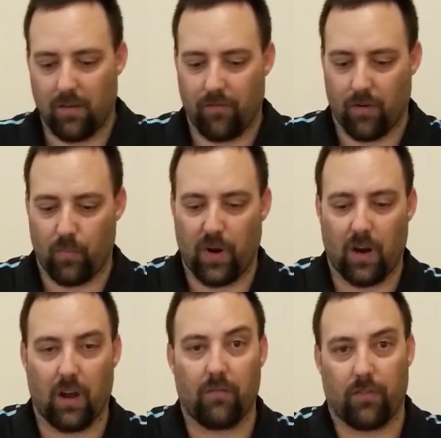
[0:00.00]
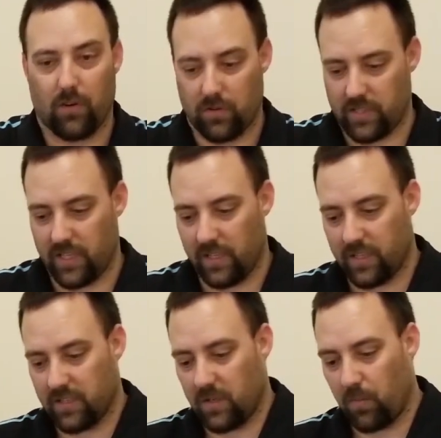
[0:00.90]
for a pair of headphones, I think this
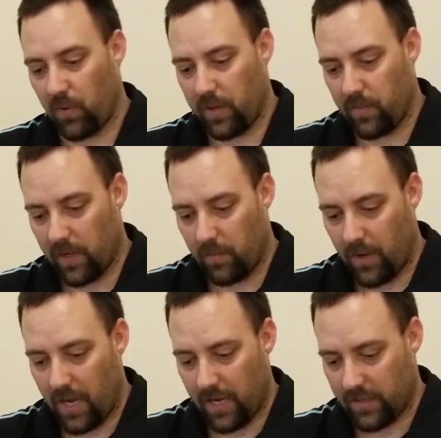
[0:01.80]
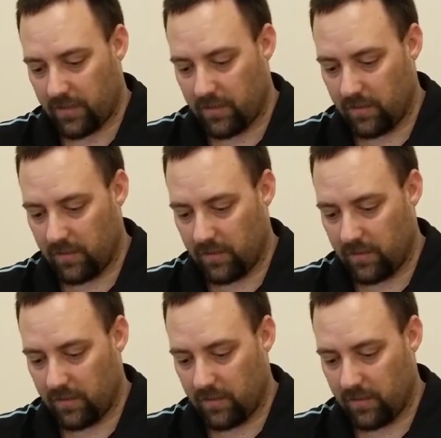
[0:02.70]
is a pretty big box,